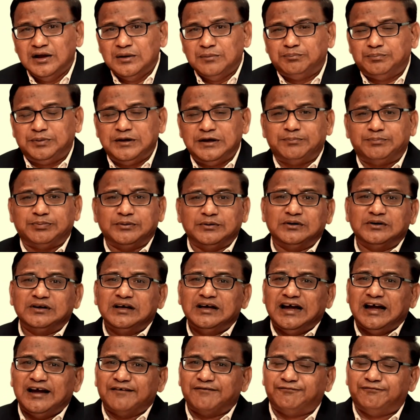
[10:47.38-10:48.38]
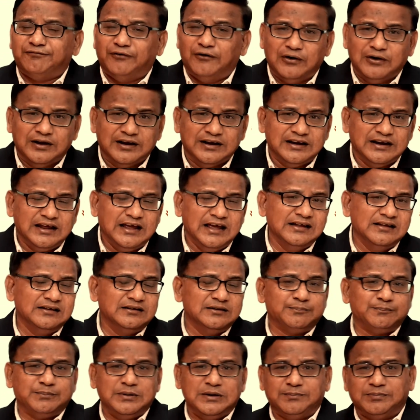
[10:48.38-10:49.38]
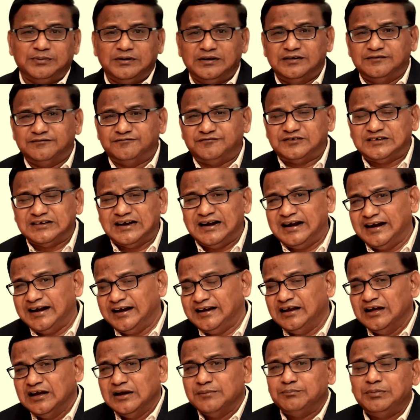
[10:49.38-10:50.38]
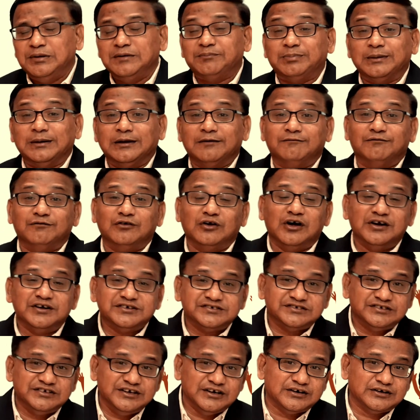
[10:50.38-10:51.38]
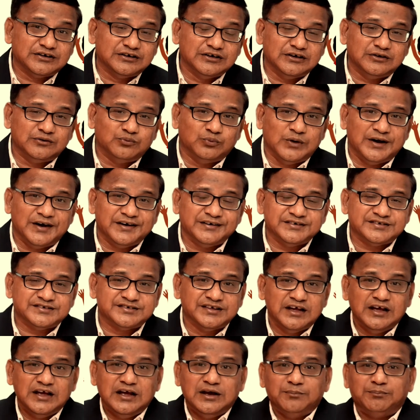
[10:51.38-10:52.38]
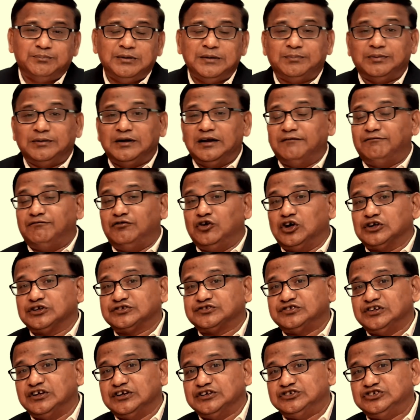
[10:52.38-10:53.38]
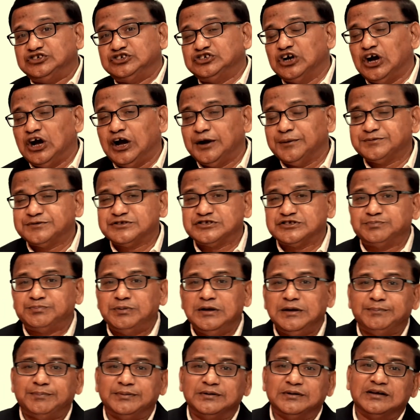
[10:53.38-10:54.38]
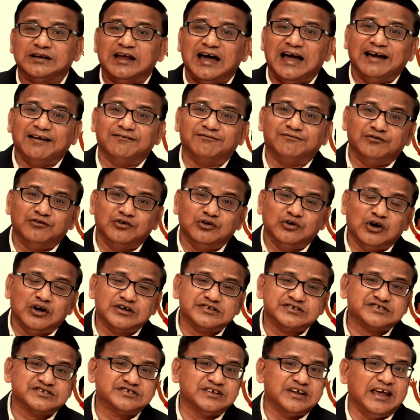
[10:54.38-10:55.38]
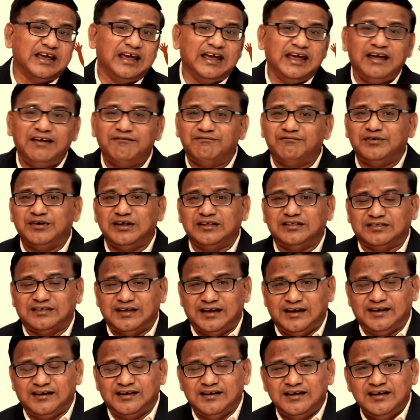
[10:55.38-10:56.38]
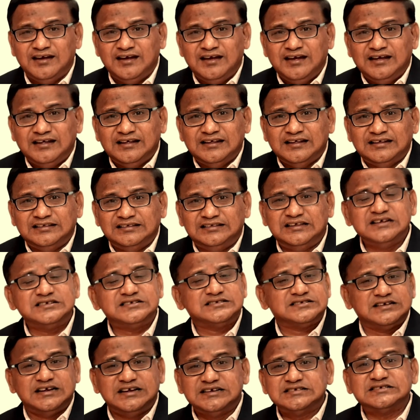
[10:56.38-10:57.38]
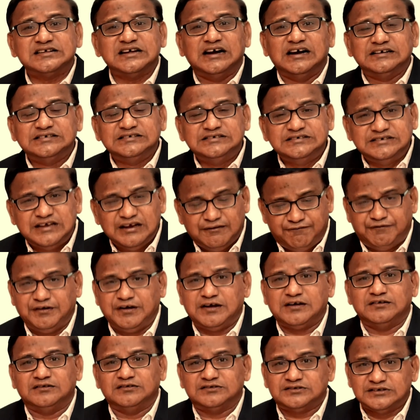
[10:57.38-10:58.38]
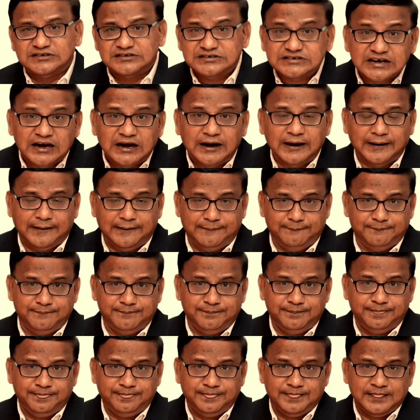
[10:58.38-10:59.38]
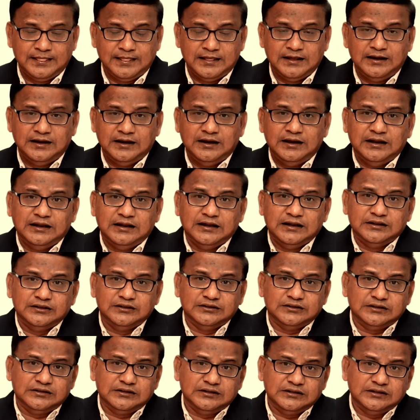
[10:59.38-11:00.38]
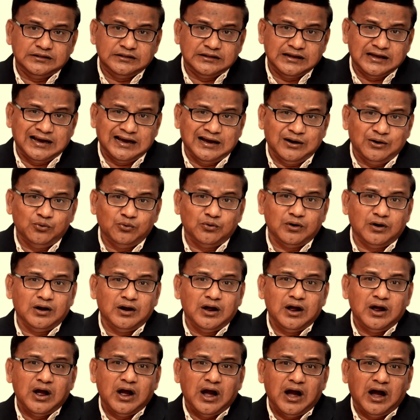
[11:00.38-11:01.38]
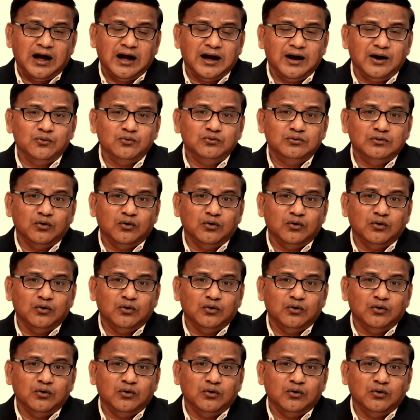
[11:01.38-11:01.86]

People have fallen ill, people have died, people have lost their good ones, people have lost their jobs, people have lost everything. This is a difficult time. Now, how